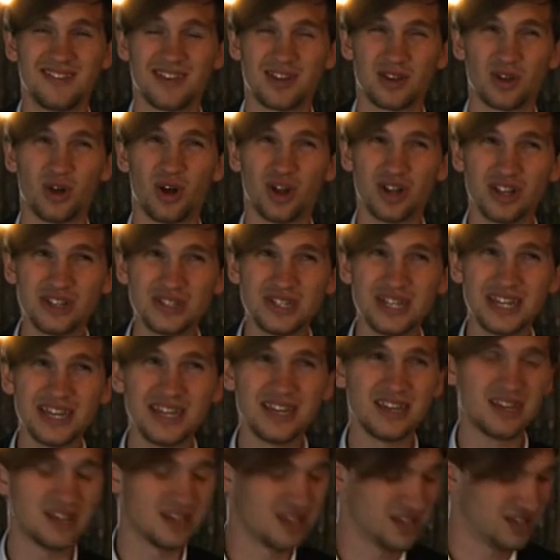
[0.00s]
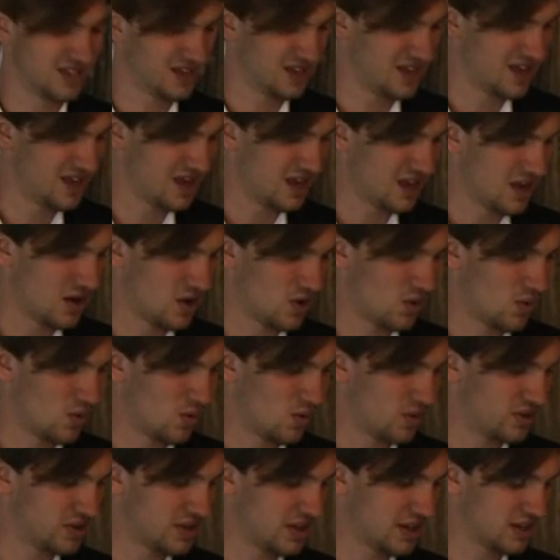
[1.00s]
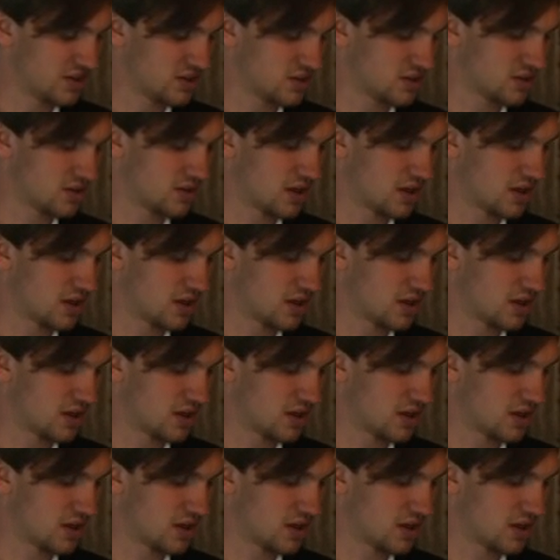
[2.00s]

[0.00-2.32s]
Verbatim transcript: Technology? Yes. Well, they,